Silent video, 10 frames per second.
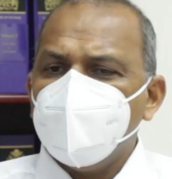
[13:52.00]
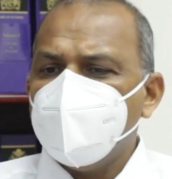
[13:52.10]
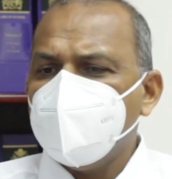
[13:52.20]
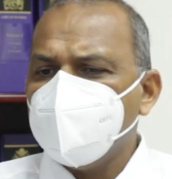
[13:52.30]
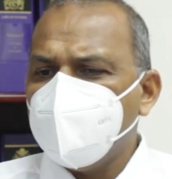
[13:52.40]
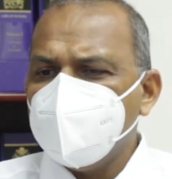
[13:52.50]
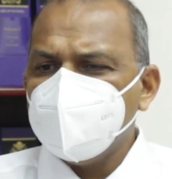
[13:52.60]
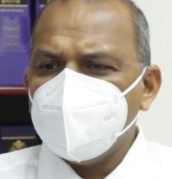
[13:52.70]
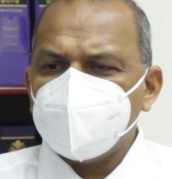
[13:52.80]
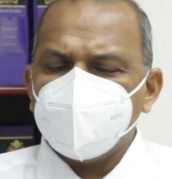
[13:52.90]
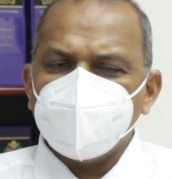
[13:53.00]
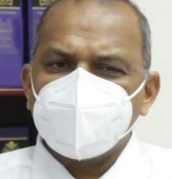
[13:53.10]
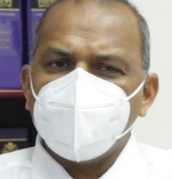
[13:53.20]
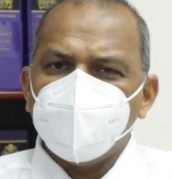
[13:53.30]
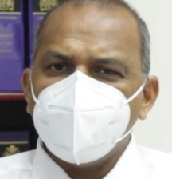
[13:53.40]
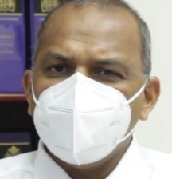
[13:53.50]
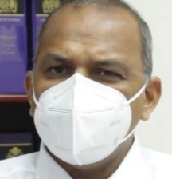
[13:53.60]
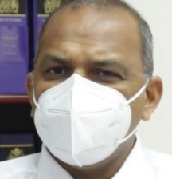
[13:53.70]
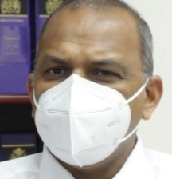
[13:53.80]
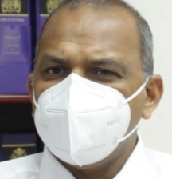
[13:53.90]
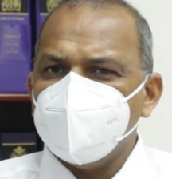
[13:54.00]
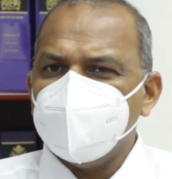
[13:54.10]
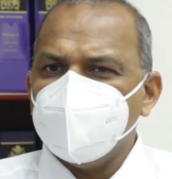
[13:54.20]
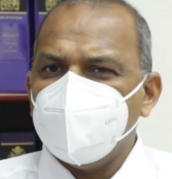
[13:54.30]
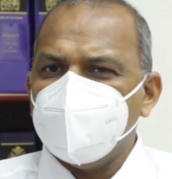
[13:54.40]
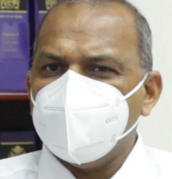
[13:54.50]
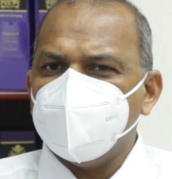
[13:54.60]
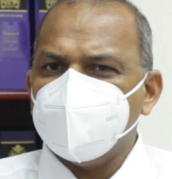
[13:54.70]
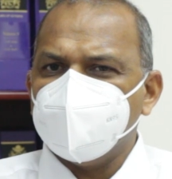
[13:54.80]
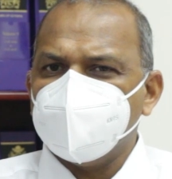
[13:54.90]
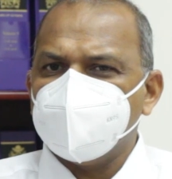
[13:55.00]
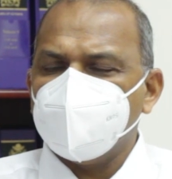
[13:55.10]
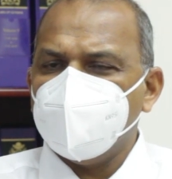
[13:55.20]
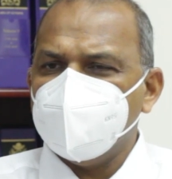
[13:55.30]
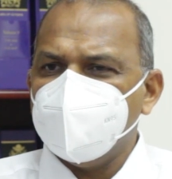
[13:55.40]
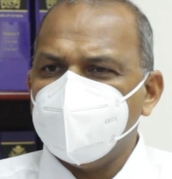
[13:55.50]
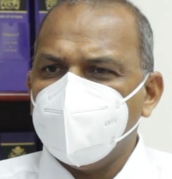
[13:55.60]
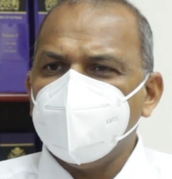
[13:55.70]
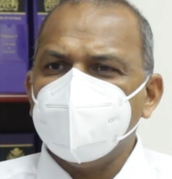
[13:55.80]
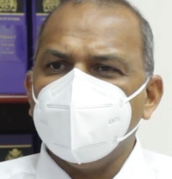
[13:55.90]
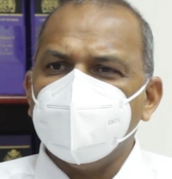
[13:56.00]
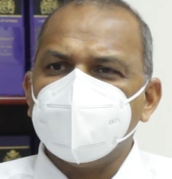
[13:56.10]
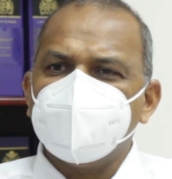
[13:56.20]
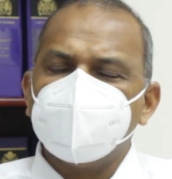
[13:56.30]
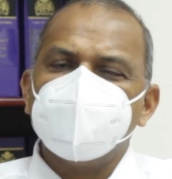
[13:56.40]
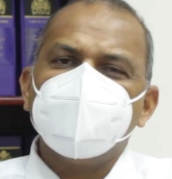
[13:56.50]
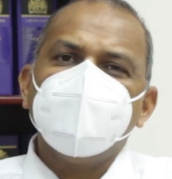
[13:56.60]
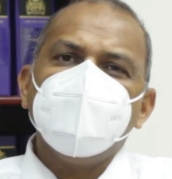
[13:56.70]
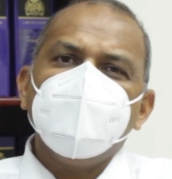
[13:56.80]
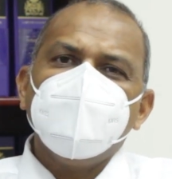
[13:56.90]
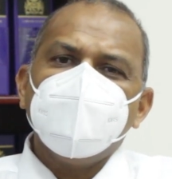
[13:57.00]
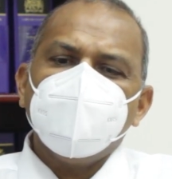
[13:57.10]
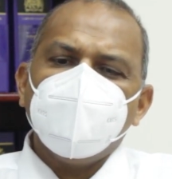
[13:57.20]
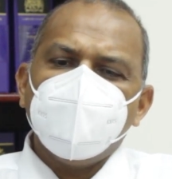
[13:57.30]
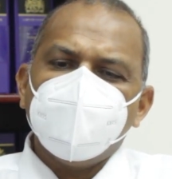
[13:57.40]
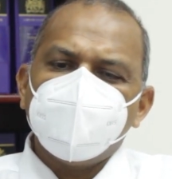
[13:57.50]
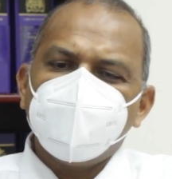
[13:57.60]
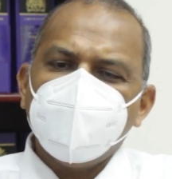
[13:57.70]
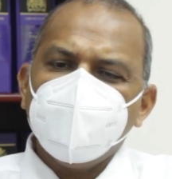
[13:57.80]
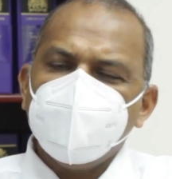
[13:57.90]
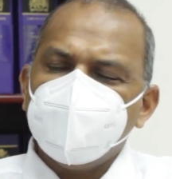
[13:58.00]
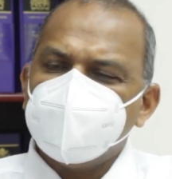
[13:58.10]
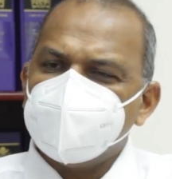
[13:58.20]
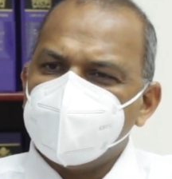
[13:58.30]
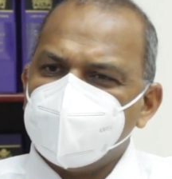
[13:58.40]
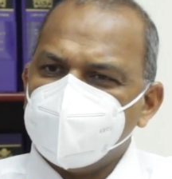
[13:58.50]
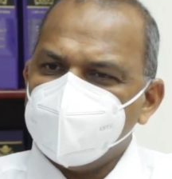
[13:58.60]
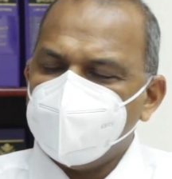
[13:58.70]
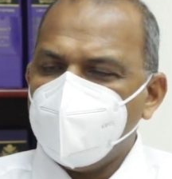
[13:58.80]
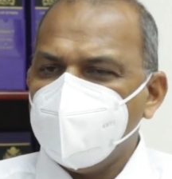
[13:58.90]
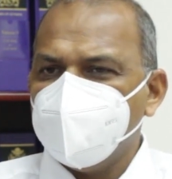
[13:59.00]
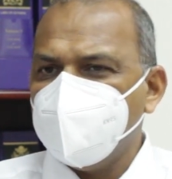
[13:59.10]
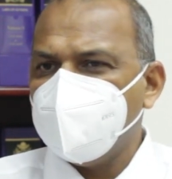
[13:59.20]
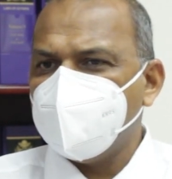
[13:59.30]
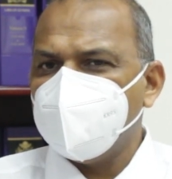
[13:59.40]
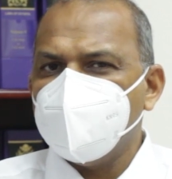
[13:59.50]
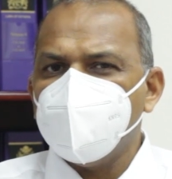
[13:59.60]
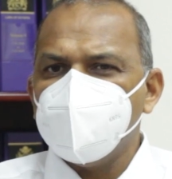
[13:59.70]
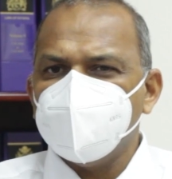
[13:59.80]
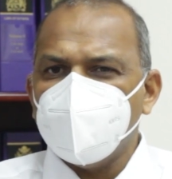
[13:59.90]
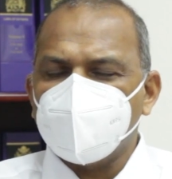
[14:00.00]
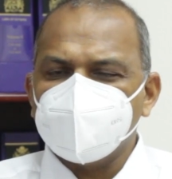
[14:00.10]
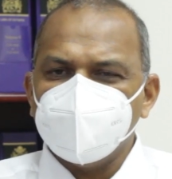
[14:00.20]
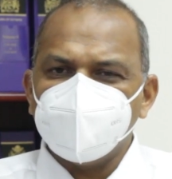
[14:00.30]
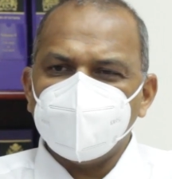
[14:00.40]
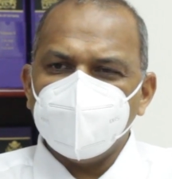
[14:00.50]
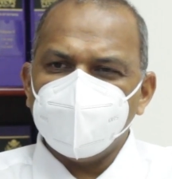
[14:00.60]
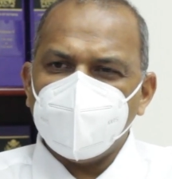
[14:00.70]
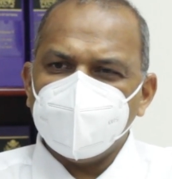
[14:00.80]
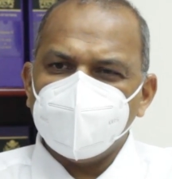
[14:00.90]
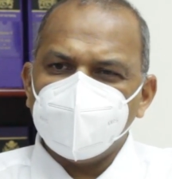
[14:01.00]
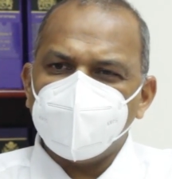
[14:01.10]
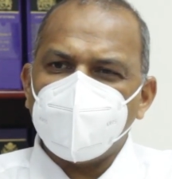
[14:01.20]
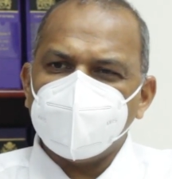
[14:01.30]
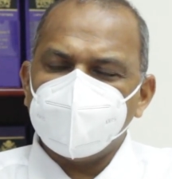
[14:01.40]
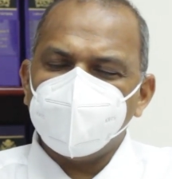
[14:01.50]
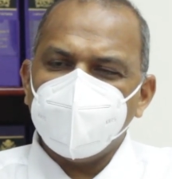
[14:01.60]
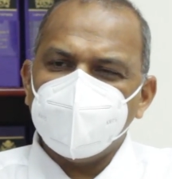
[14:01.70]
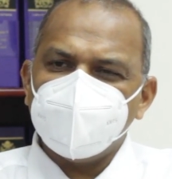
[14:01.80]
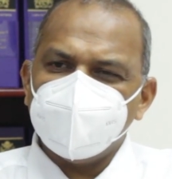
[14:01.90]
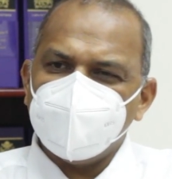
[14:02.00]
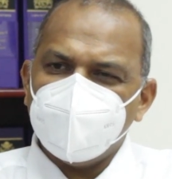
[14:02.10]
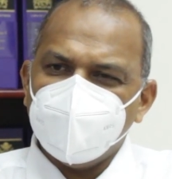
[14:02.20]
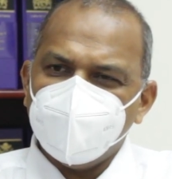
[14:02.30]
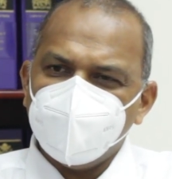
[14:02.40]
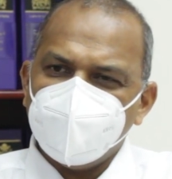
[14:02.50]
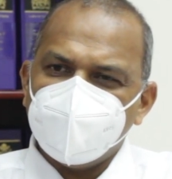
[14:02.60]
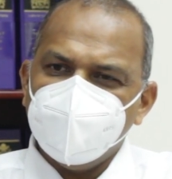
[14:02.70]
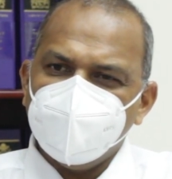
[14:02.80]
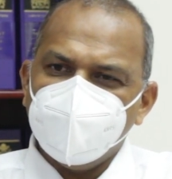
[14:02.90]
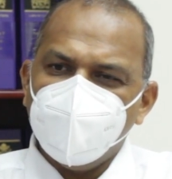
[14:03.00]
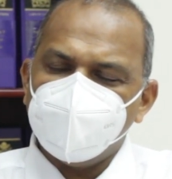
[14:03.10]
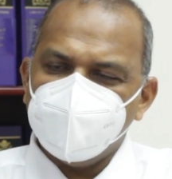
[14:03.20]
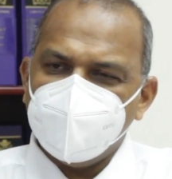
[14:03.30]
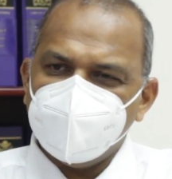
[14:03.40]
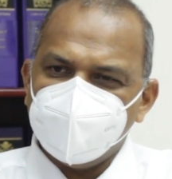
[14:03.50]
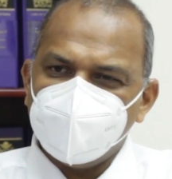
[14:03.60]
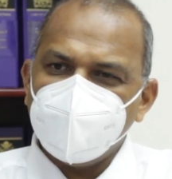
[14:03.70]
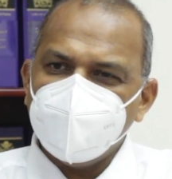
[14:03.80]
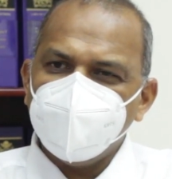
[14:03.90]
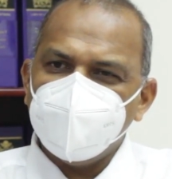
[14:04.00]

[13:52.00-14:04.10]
Well, the one that was completed on the 20th really is one where a number of doctors were invited to participate with the government of Chile,